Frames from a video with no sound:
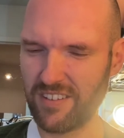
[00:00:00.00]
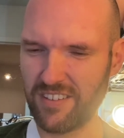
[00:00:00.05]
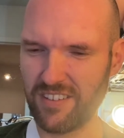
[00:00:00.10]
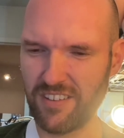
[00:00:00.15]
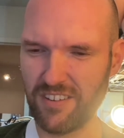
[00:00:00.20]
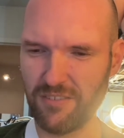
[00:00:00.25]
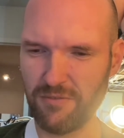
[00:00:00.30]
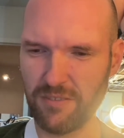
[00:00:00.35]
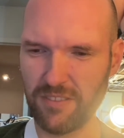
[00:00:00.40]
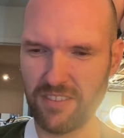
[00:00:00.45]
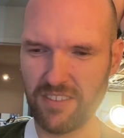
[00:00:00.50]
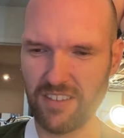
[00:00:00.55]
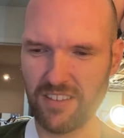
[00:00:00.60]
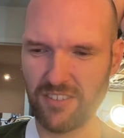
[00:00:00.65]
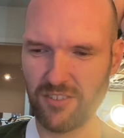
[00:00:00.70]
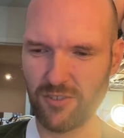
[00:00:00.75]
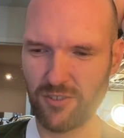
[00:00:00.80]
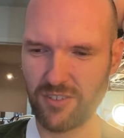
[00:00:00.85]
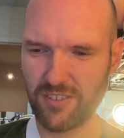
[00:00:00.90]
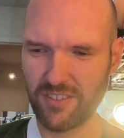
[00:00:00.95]
when
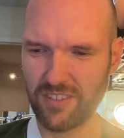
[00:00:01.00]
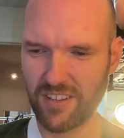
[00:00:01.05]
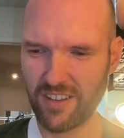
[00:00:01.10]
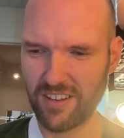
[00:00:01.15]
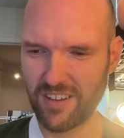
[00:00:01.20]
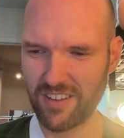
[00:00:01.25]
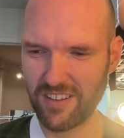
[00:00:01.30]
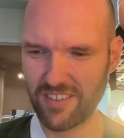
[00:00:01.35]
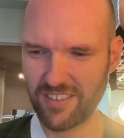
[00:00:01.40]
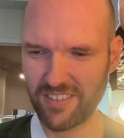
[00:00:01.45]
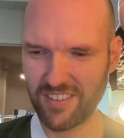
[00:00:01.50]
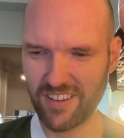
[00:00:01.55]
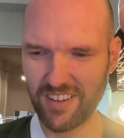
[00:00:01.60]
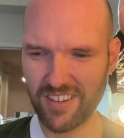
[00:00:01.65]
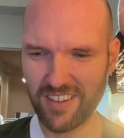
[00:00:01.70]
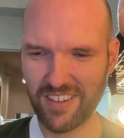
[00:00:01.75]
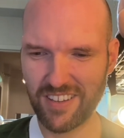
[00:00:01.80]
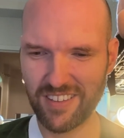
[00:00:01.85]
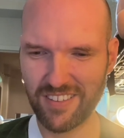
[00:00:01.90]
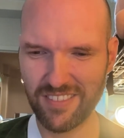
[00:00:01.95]
things are
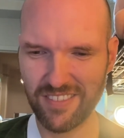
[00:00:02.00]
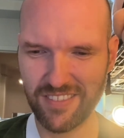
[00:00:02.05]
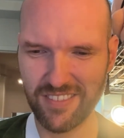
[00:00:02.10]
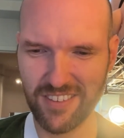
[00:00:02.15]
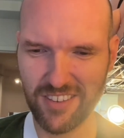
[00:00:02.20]
sucking,